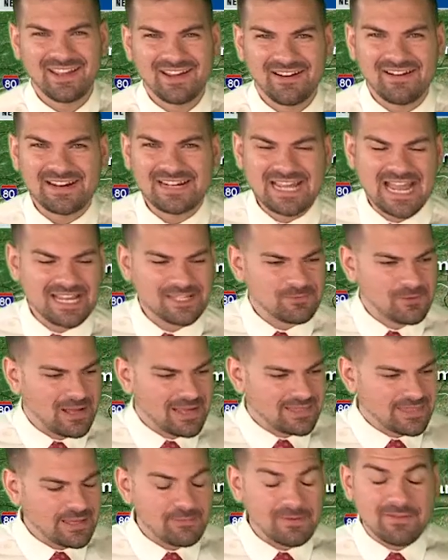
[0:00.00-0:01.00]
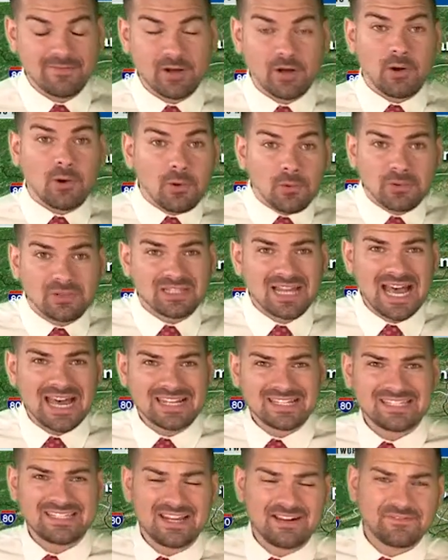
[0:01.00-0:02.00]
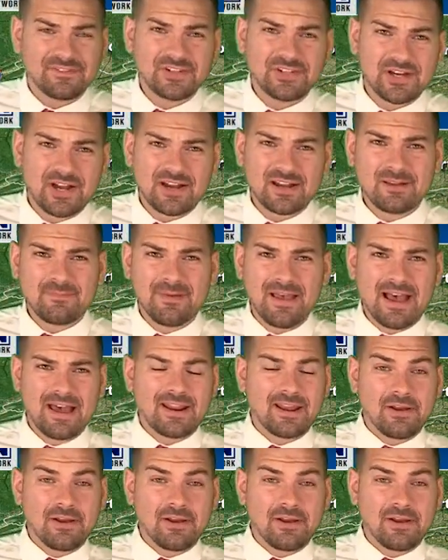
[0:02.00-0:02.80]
All right, guys. Well, I think we have a whole lot of stuff to talk about.